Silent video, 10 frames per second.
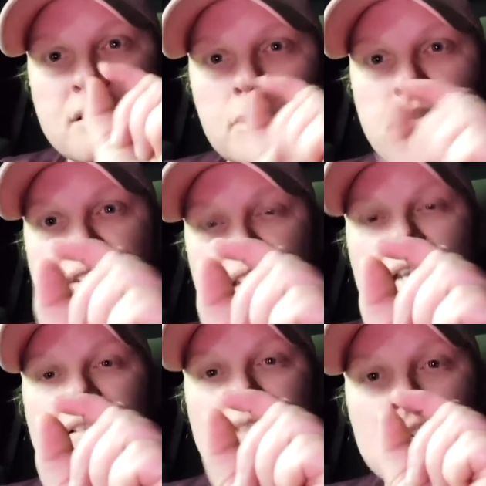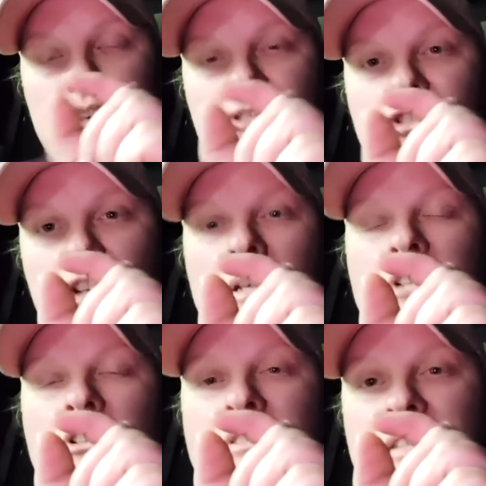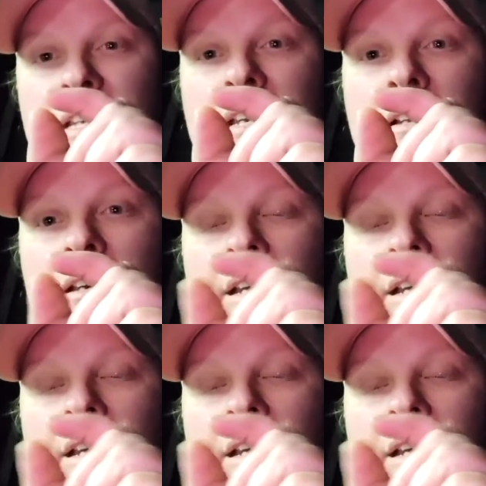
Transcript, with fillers: Those seeds, that next generation seed,